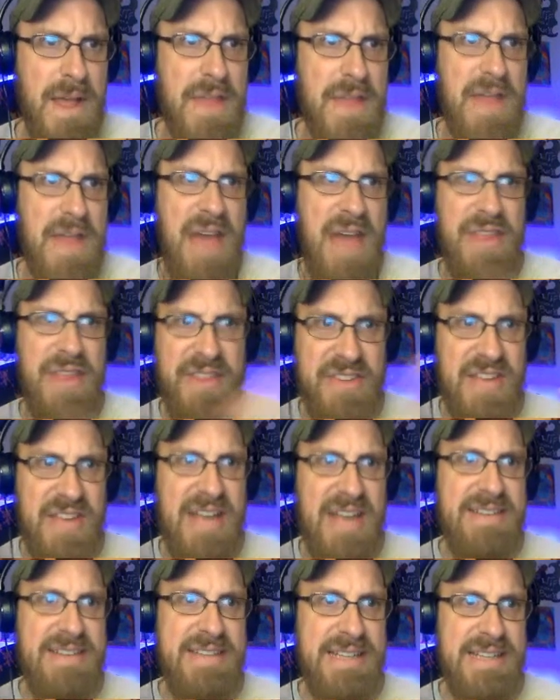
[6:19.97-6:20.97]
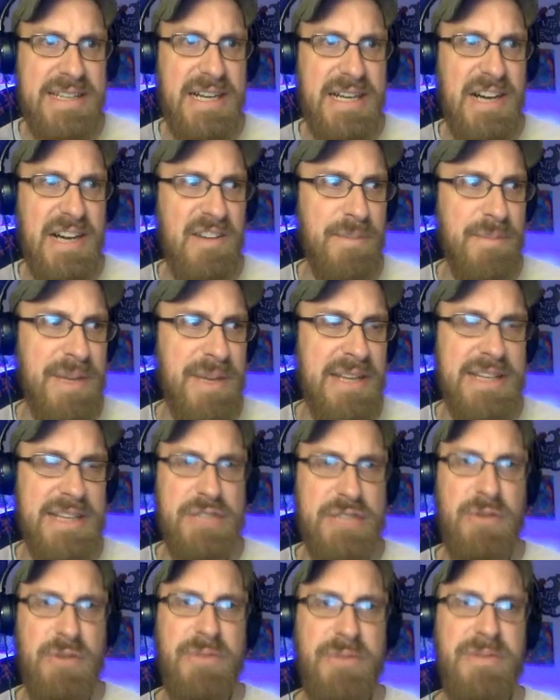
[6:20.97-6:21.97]
I think this idea of being like
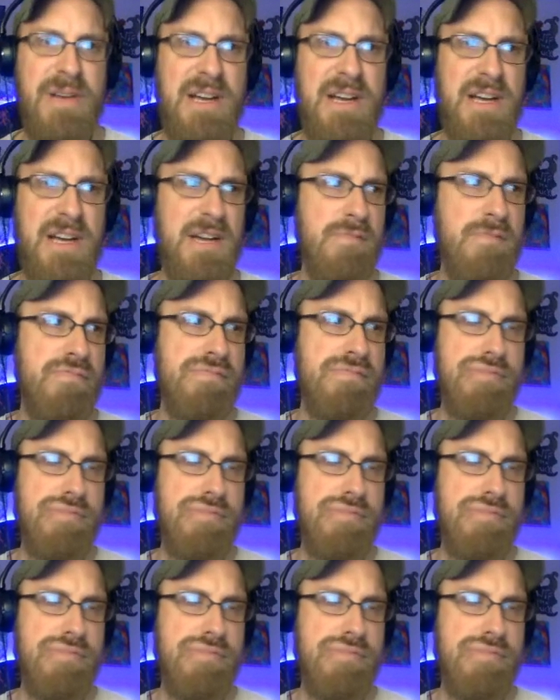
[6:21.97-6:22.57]
sort of